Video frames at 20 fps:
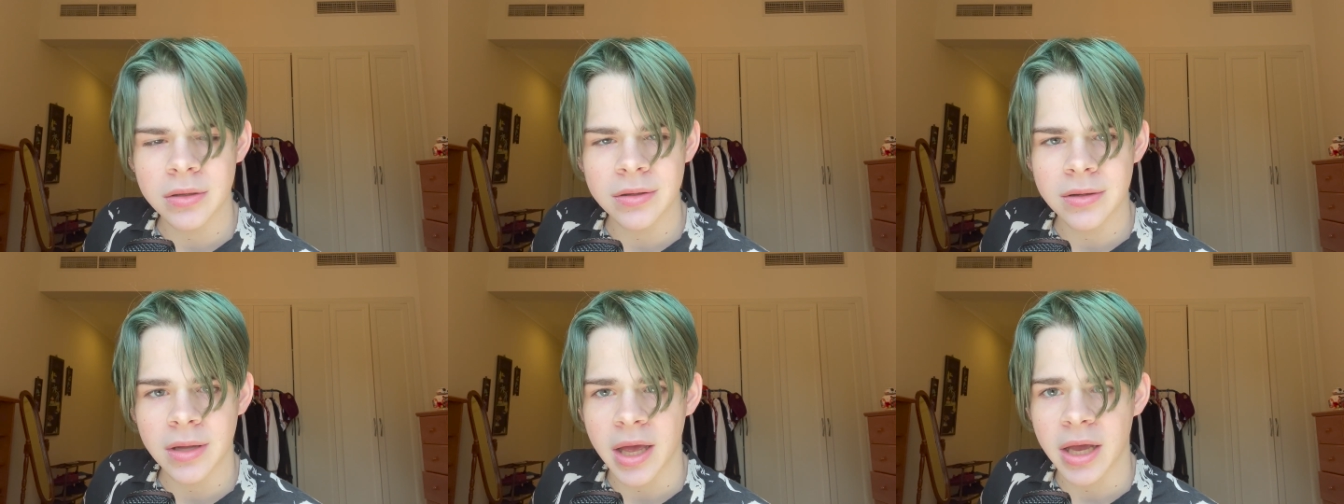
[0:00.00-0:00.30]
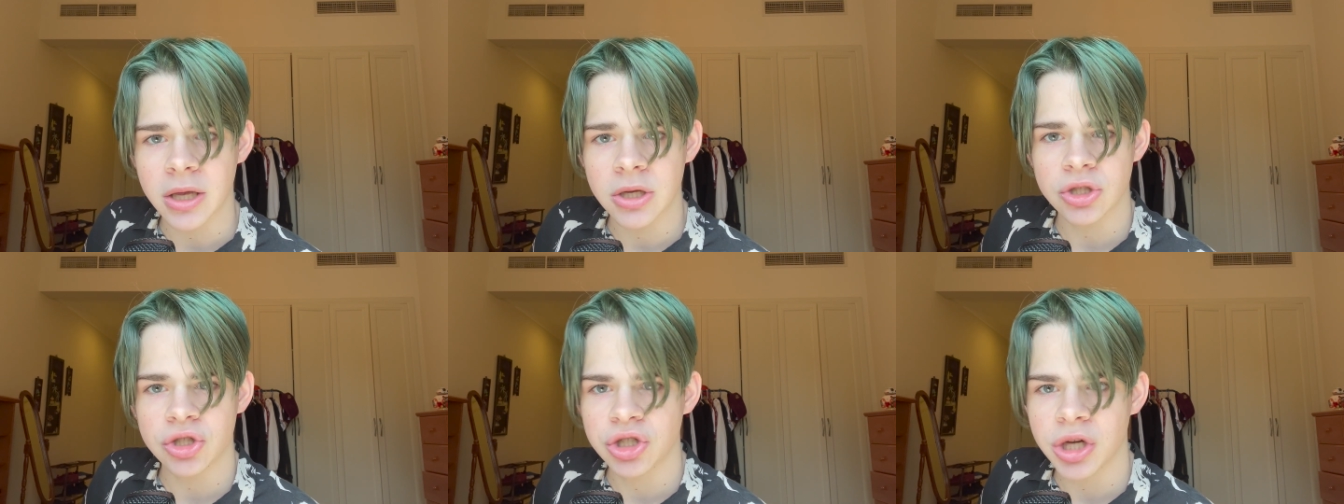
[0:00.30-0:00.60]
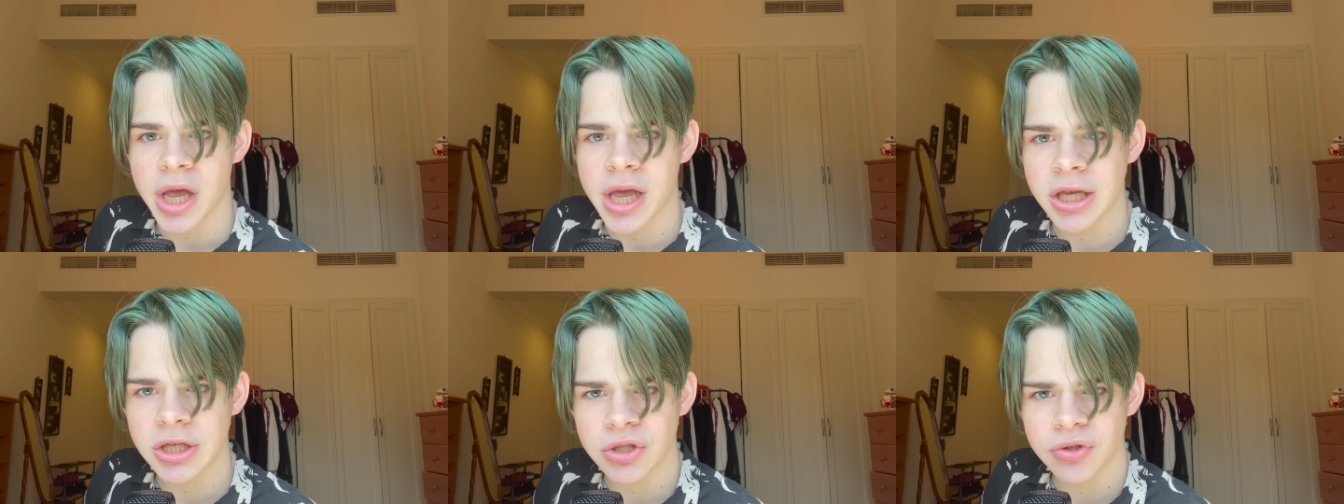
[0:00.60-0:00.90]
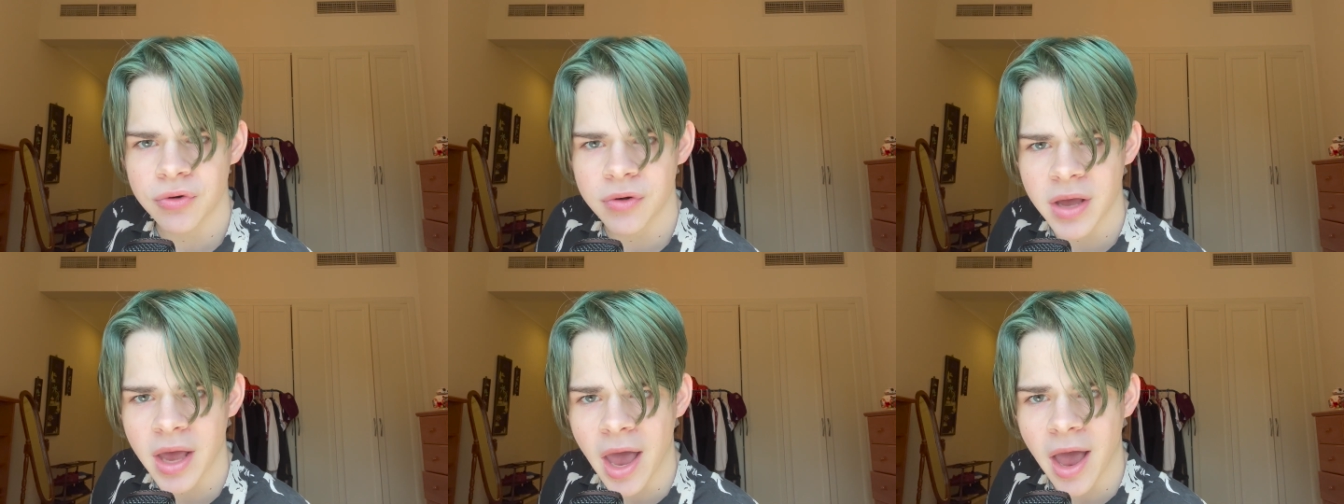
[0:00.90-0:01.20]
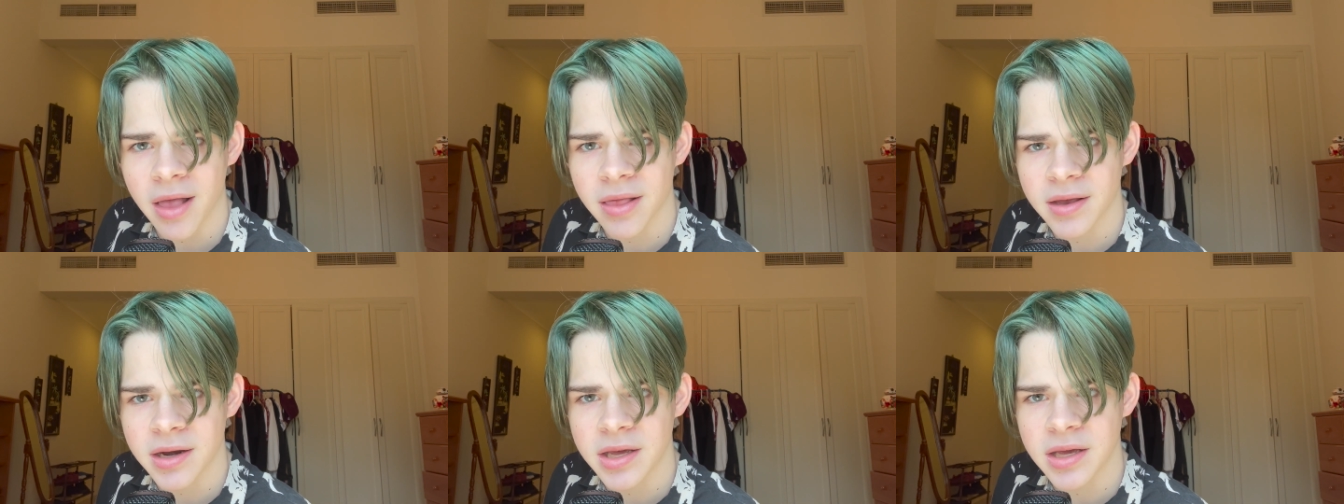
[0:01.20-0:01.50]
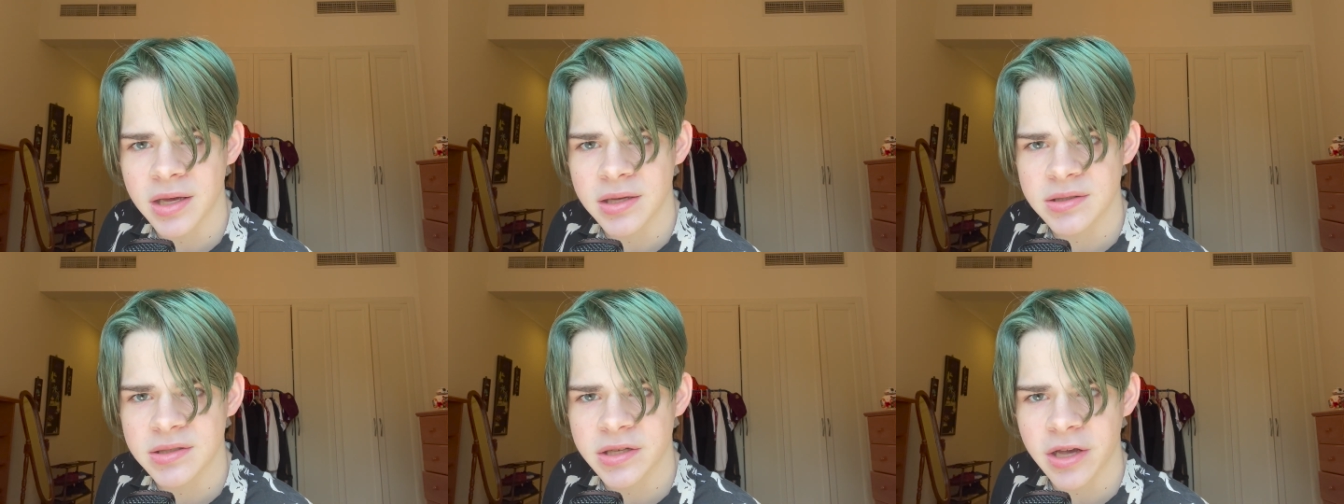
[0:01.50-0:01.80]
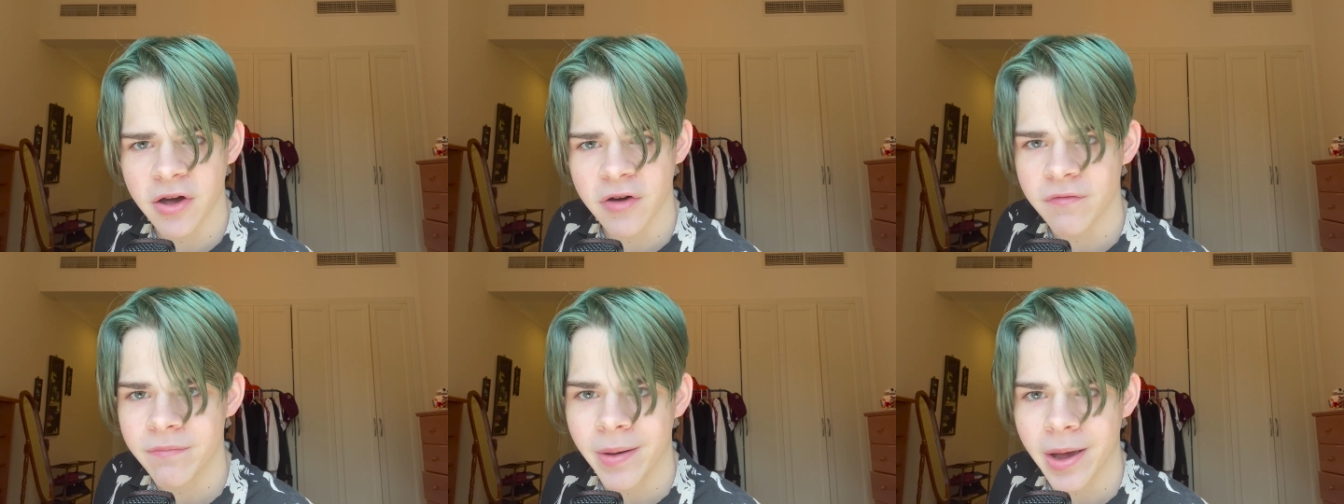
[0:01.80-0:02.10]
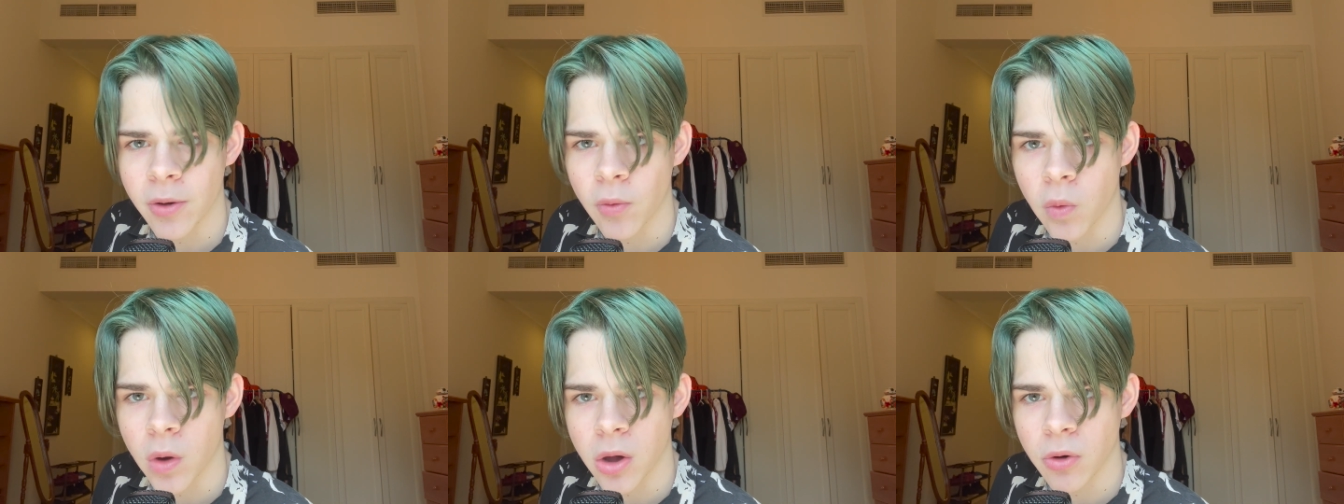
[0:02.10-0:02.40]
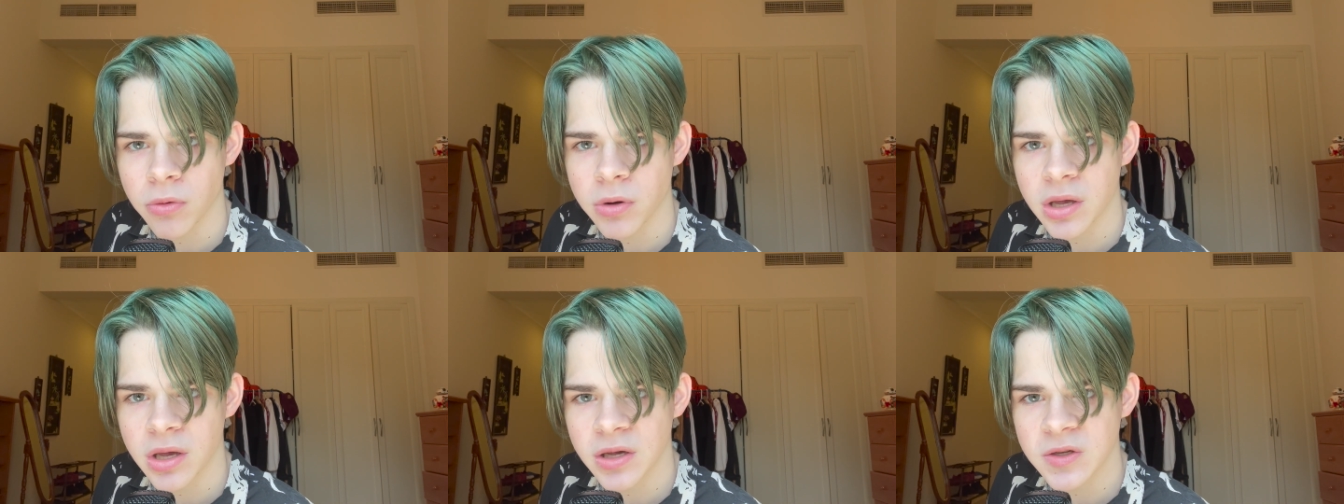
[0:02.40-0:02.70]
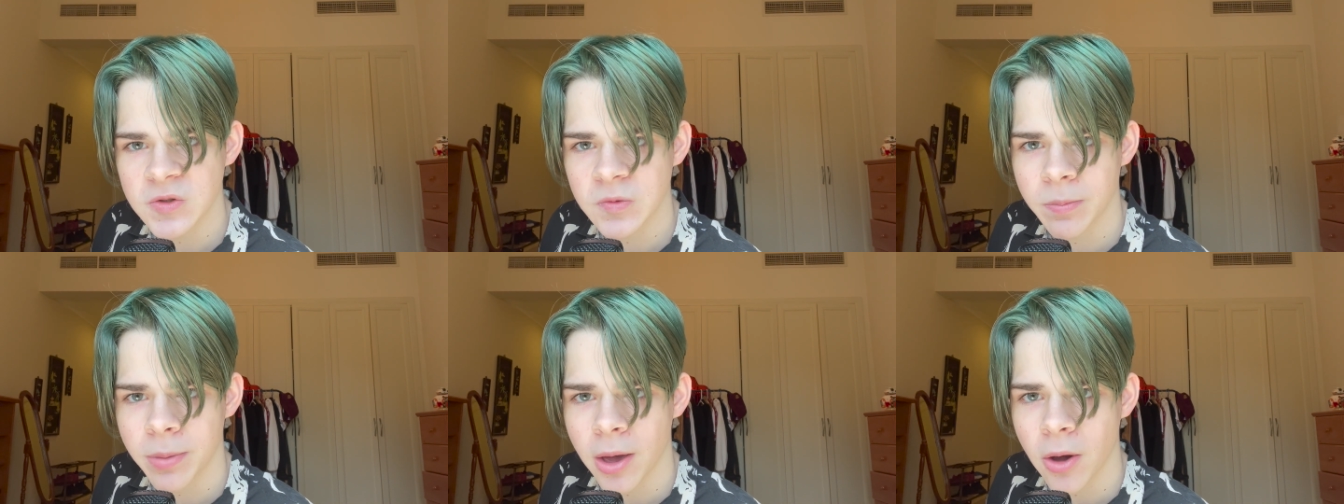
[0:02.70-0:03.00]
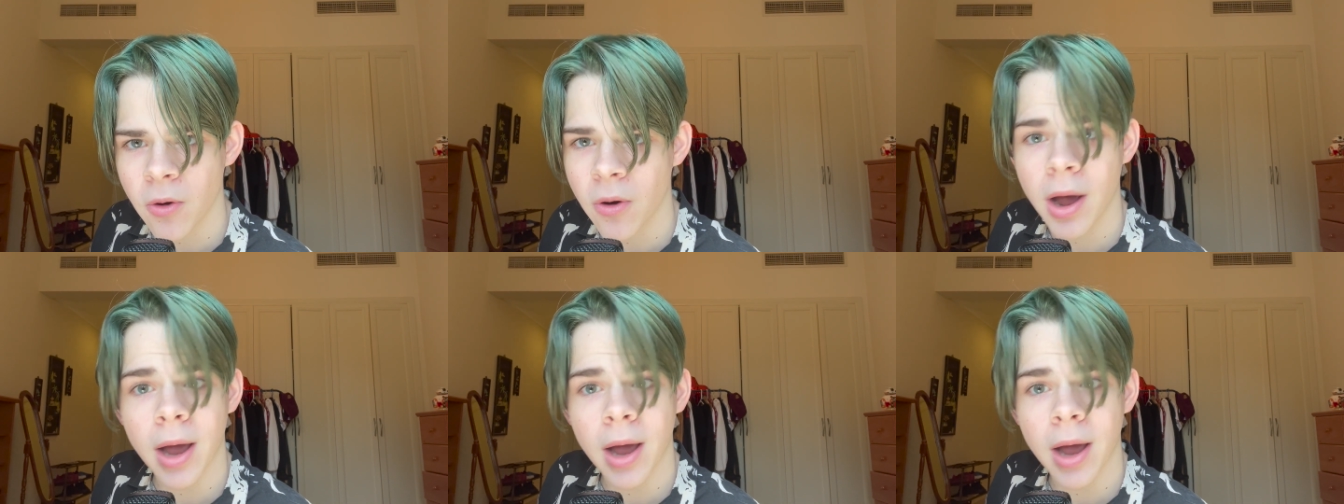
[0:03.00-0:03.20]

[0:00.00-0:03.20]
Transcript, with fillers: like change reality itself by wielding a spell?